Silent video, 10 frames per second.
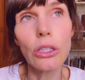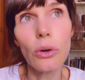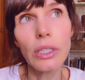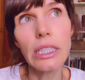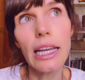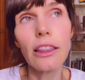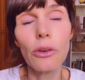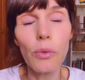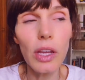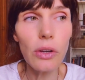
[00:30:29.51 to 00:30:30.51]
So it's like
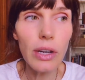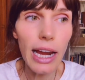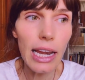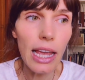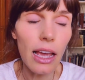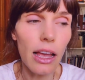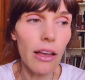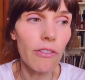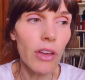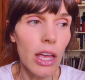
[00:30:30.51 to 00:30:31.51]
the reuniting
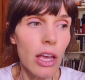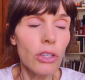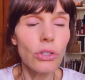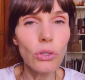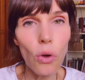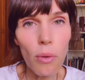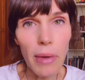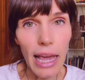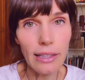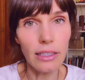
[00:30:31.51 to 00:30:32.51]
of
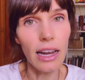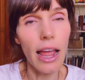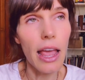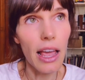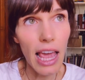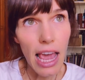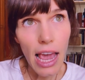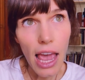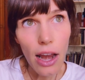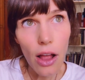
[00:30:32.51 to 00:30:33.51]
soulmates, and I
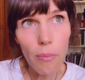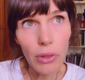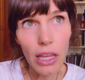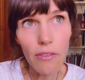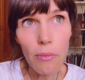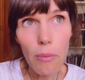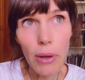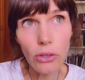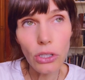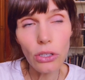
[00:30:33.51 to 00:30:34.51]
cannot believe I'm
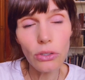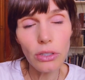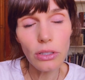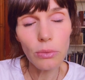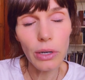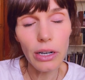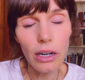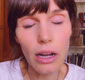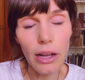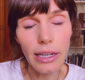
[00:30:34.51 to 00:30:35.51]
about to use this
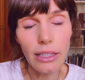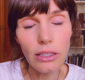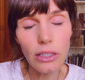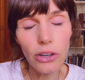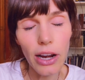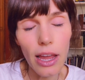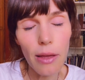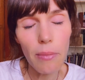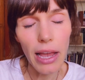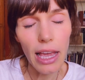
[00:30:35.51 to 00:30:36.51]
word on
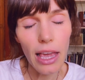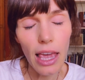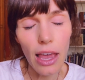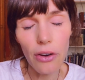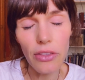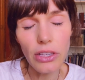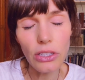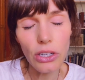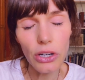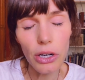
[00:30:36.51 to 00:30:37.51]
Instagram. I can't, or
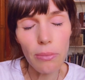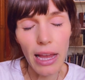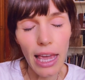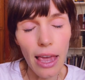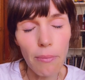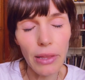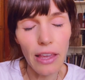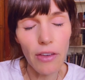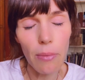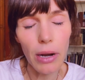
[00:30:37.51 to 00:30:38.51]
this term, I can't
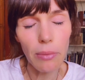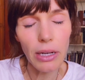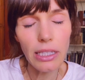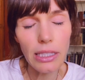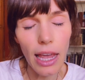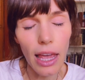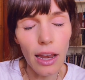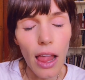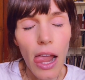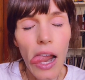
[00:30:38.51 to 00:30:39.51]
believe it, but I'm gonna say
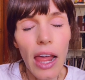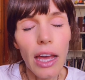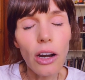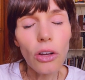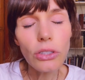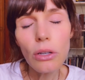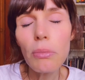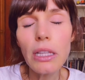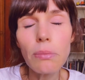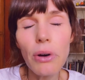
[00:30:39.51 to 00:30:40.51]
it. It also
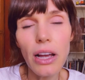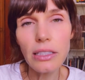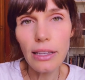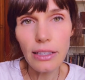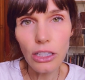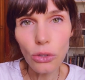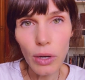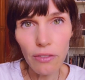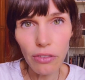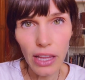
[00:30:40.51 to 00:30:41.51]
means processing
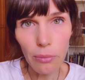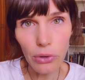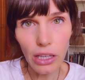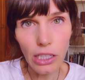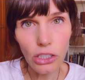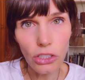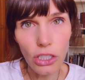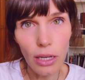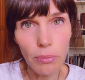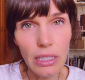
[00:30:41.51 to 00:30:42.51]
twin flame
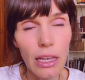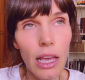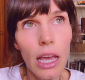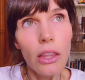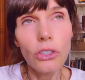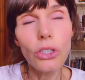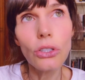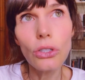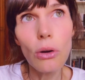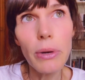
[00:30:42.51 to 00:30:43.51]
relationships. There's
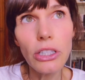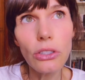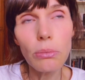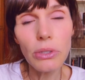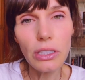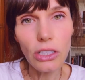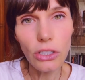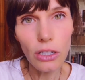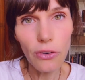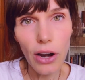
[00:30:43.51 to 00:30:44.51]
just so much
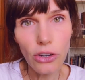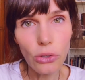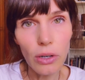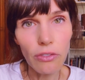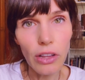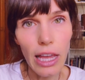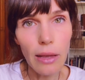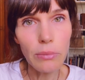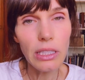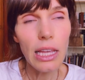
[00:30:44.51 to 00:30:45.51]
superstition around twin
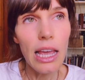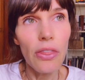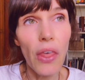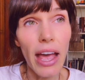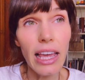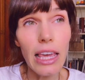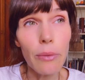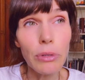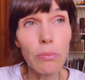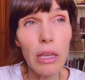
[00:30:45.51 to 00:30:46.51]
flames that
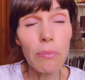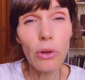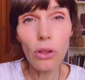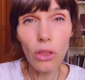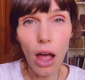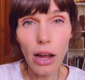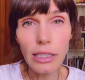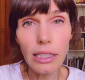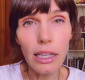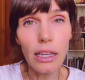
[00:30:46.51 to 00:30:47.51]
keeps people
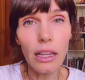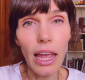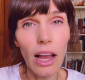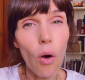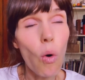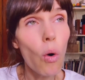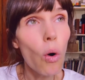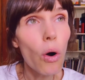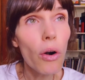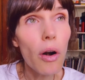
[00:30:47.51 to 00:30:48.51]
locked in like
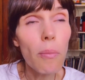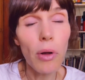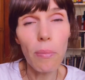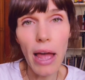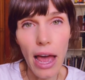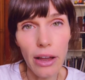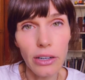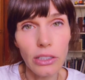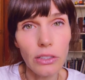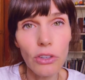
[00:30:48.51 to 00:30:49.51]
horrible
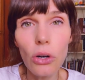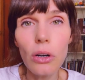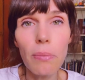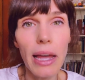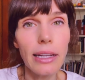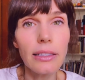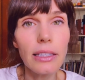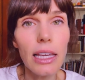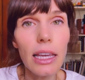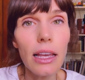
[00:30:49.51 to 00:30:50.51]
patterns of
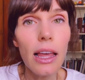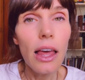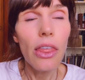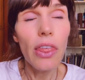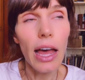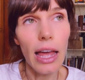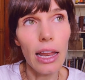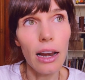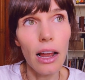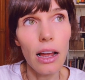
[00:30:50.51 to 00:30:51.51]
codependency,
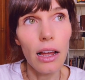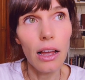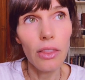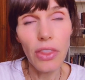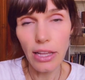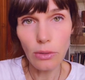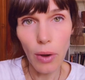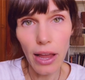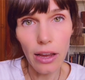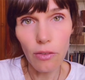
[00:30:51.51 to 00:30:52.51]
that's
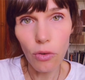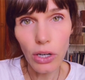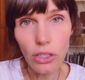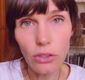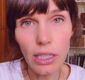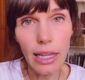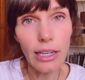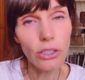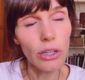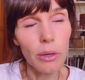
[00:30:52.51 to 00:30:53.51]
why I avoid using
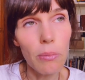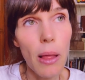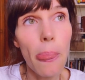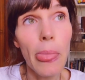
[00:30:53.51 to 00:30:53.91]
that term.